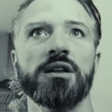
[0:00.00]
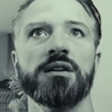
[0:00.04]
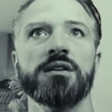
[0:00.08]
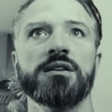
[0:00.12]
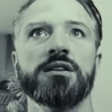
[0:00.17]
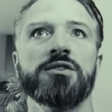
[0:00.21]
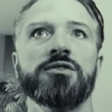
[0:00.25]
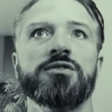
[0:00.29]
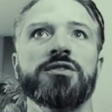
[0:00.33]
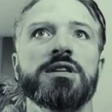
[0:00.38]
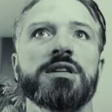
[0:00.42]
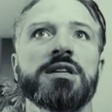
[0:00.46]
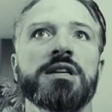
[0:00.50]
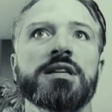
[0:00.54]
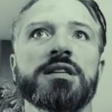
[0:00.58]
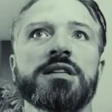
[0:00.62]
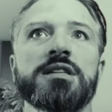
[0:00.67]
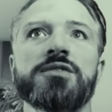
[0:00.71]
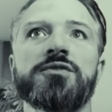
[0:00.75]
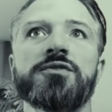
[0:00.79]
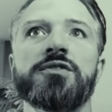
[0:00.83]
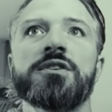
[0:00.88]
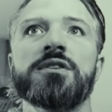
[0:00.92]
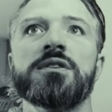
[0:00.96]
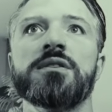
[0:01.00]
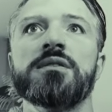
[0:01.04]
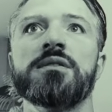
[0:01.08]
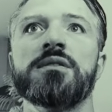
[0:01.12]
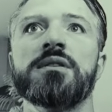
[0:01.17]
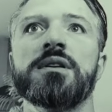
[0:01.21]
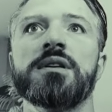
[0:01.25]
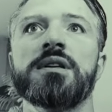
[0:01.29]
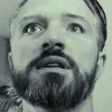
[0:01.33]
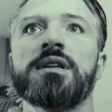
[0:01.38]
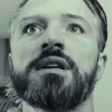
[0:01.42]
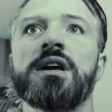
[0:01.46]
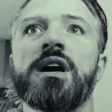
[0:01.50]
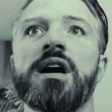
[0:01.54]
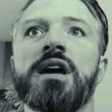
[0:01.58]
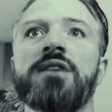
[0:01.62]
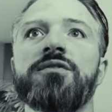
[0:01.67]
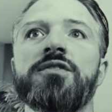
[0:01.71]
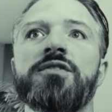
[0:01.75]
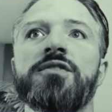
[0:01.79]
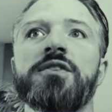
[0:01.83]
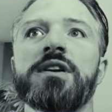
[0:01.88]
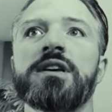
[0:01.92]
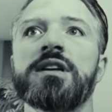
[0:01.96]
you see there's different, not
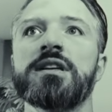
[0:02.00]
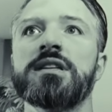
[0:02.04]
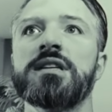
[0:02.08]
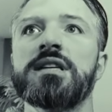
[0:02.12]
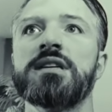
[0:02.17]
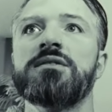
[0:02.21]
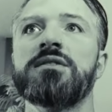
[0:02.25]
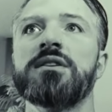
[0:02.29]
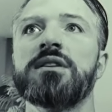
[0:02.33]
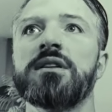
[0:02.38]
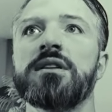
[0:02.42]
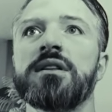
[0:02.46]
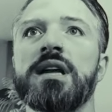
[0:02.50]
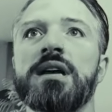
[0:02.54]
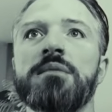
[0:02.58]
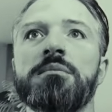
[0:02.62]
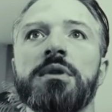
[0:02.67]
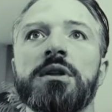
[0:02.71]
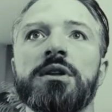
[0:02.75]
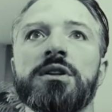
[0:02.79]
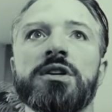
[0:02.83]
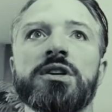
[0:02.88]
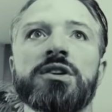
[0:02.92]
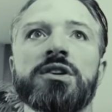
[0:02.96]
everything is even labeled